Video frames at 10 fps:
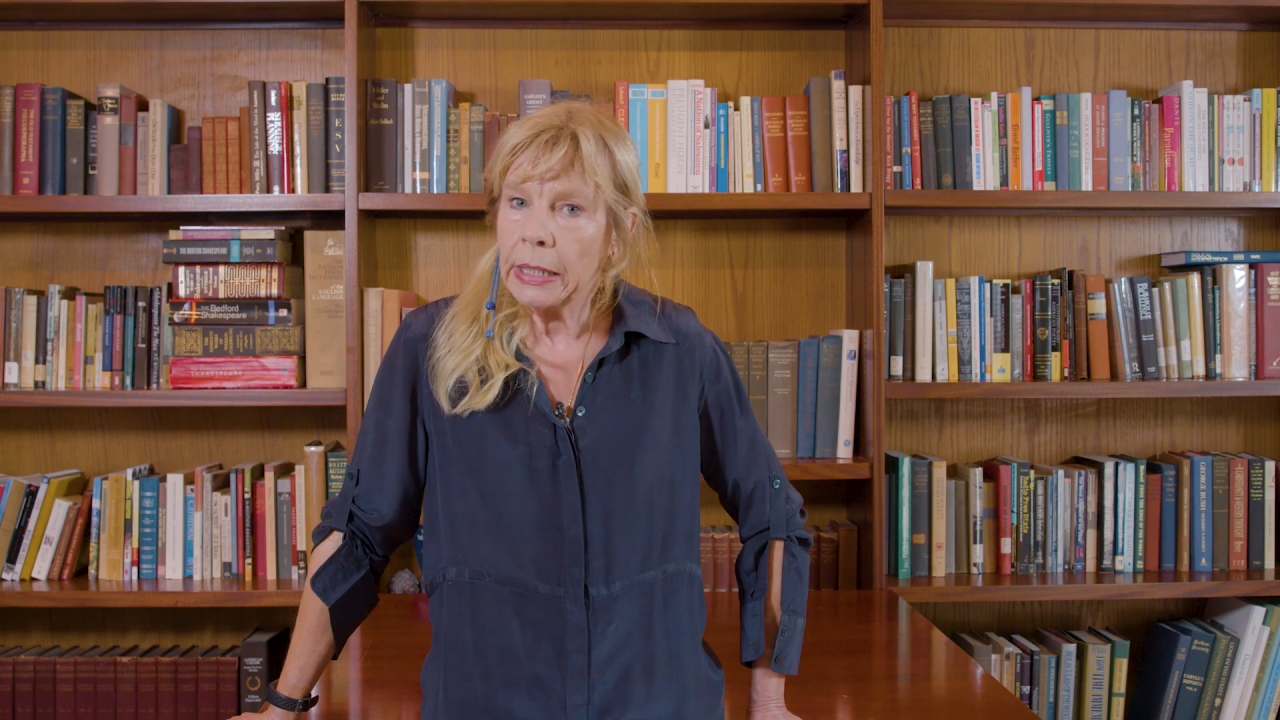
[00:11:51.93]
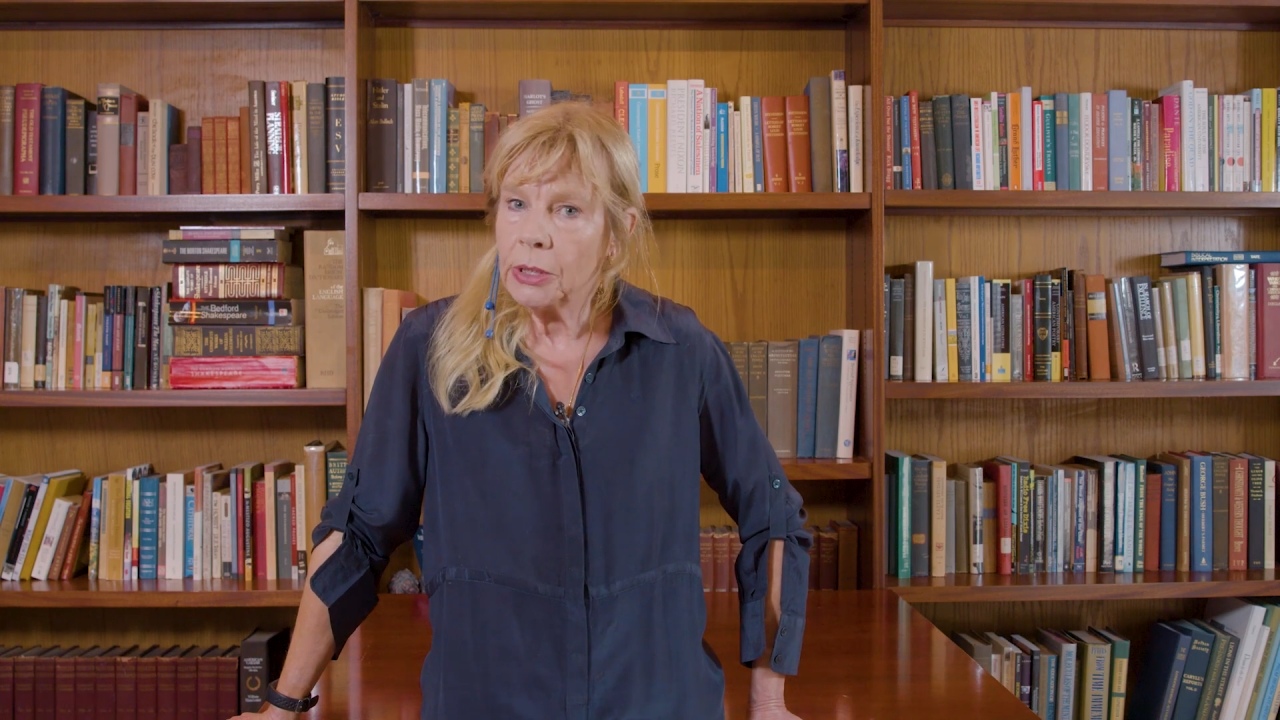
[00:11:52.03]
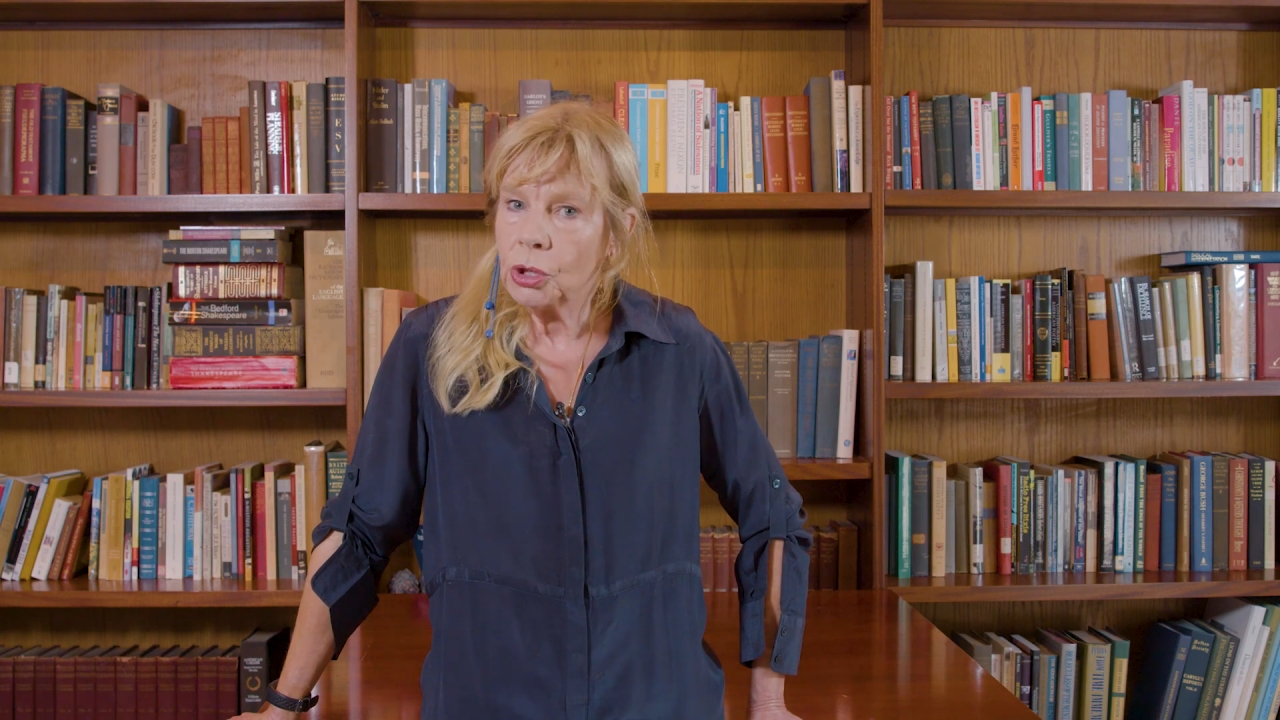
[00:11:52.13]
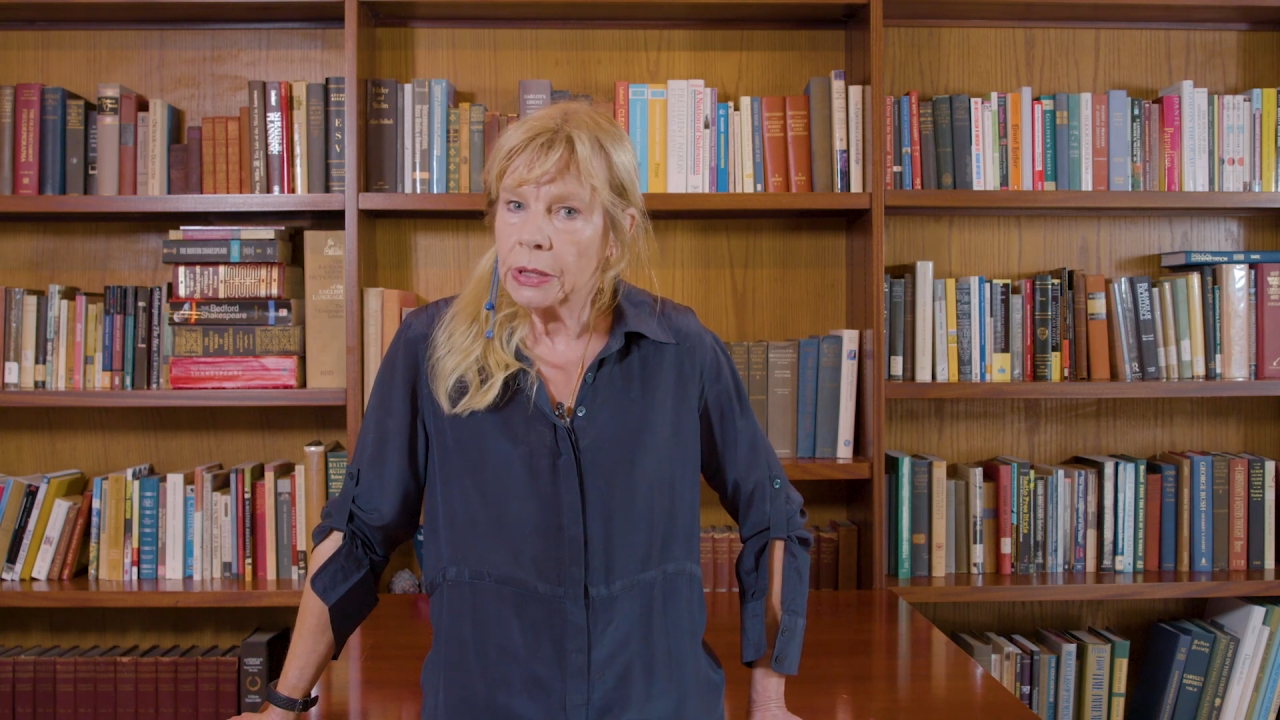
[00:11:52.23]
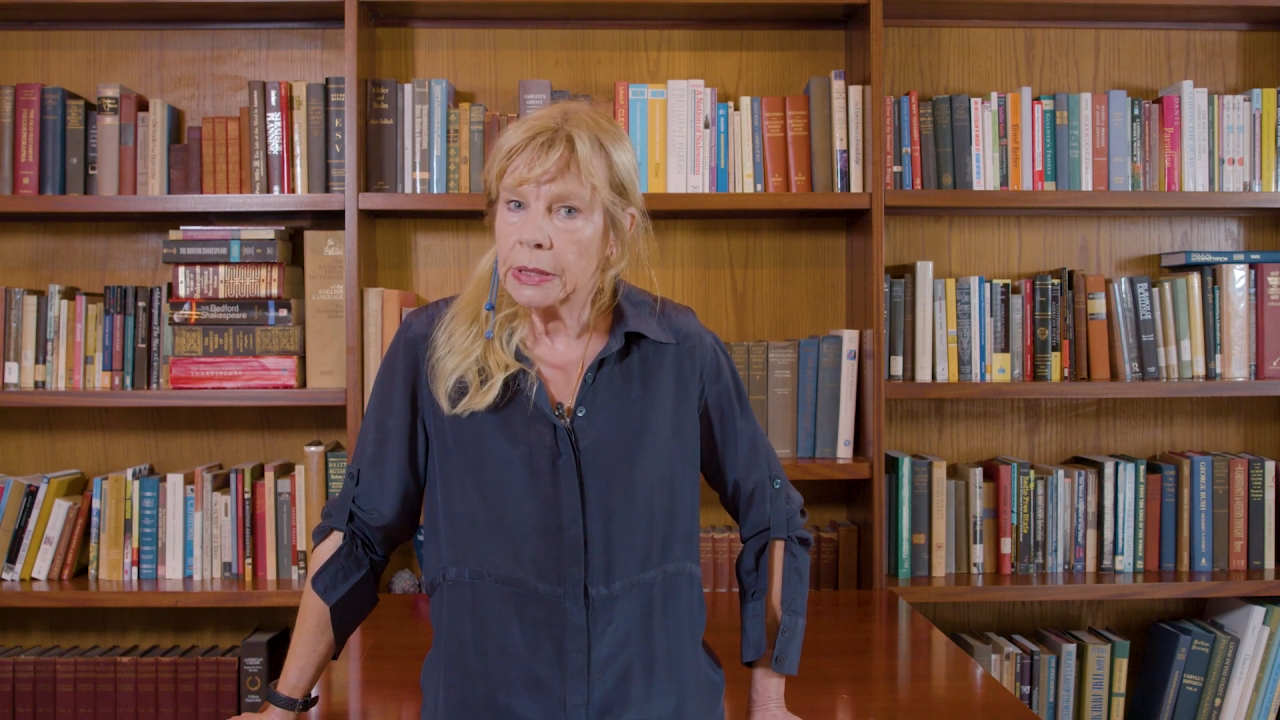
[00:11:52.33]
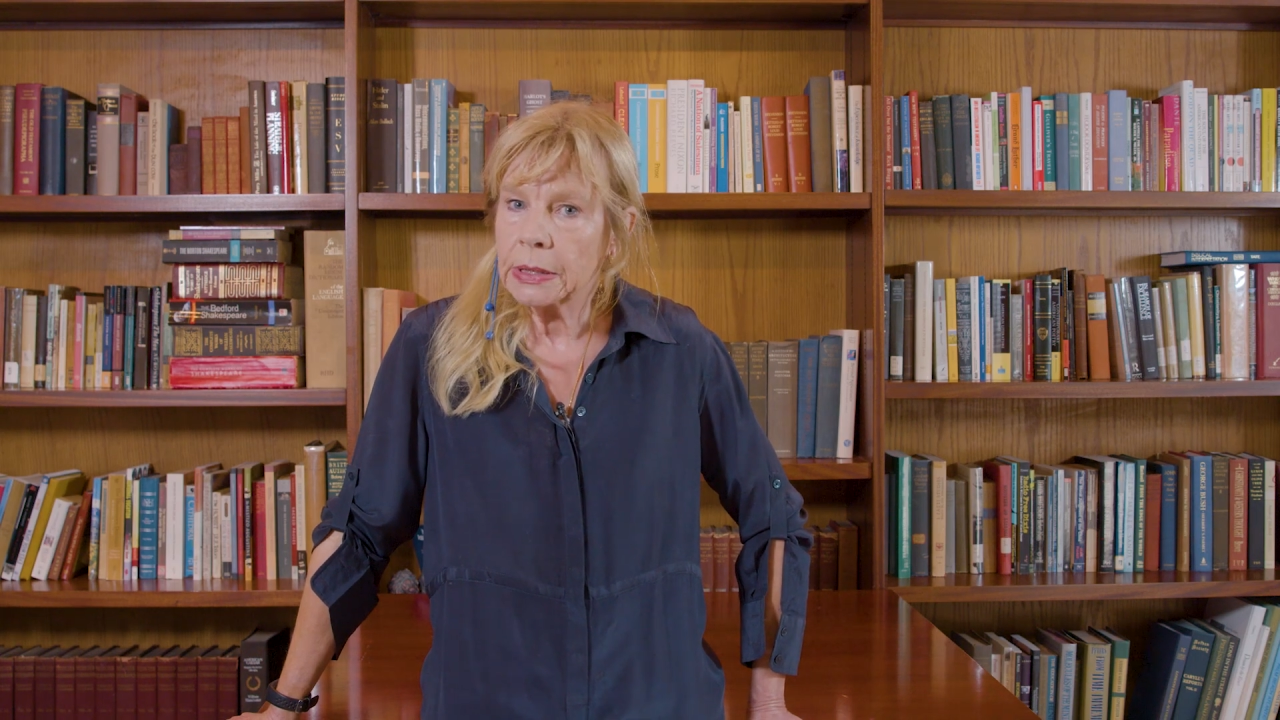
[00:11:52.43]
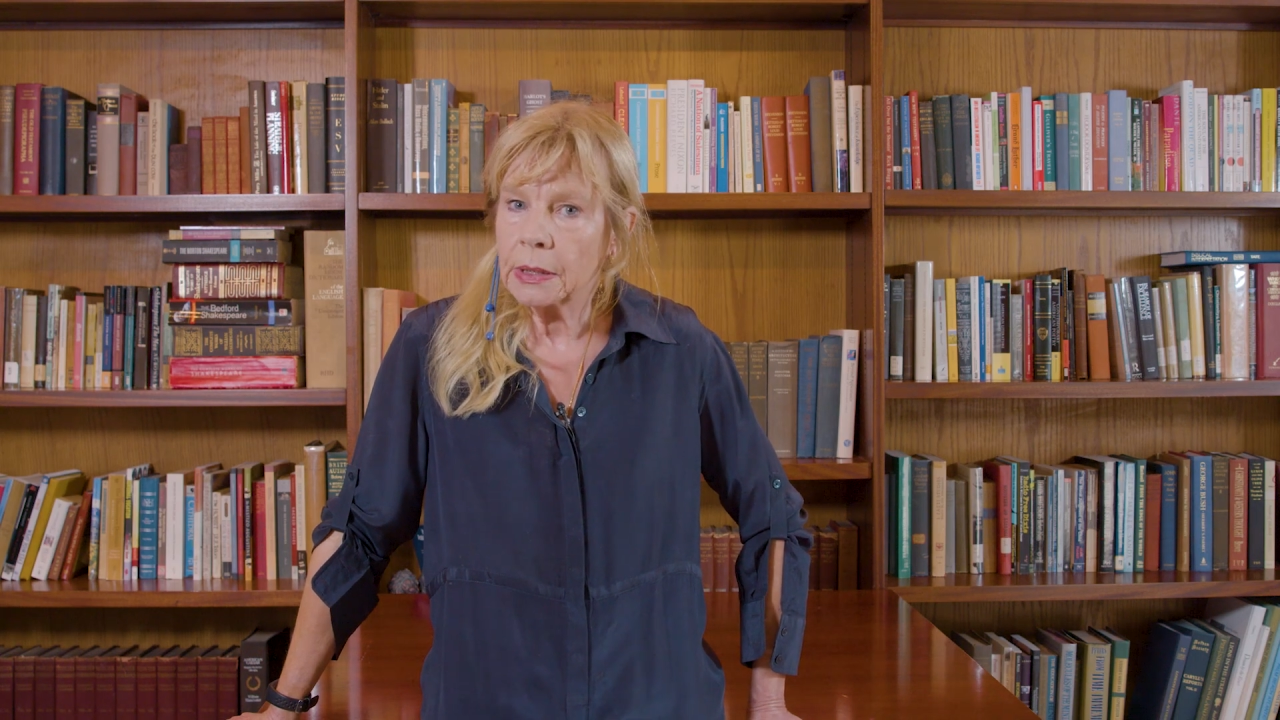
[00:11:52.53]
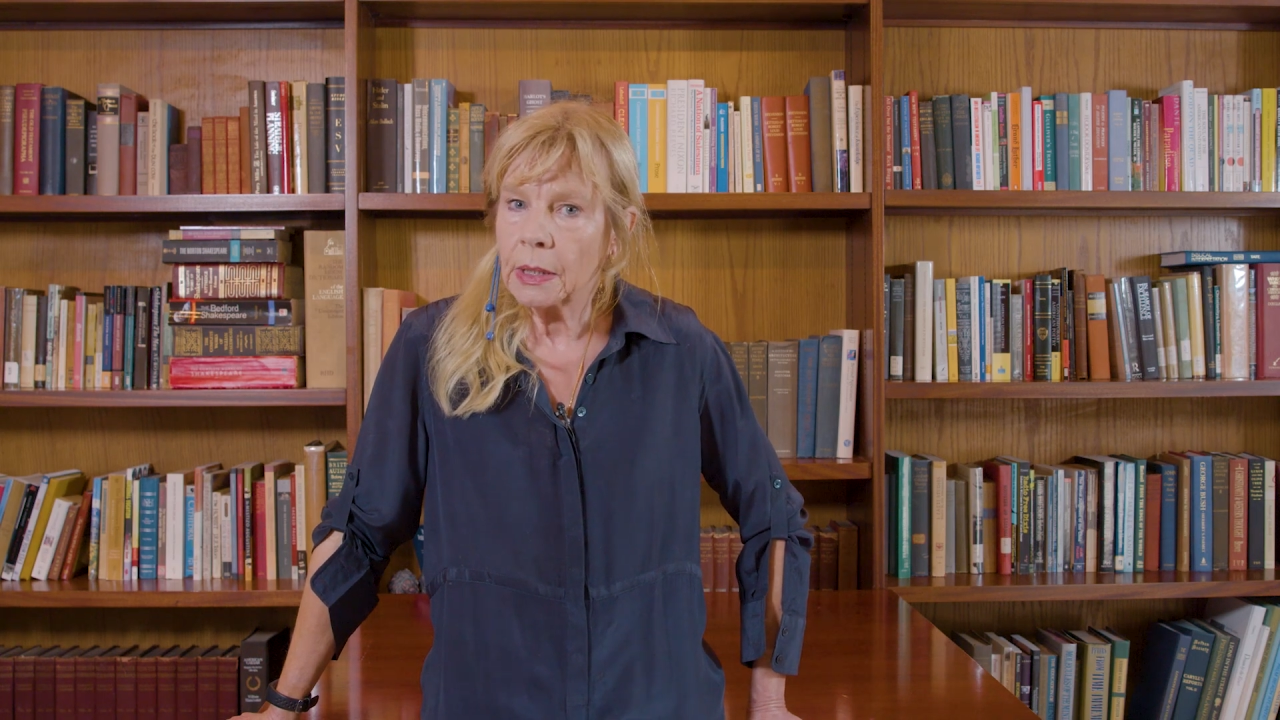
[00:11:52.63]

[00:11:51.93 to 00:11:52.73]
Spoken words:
Ages,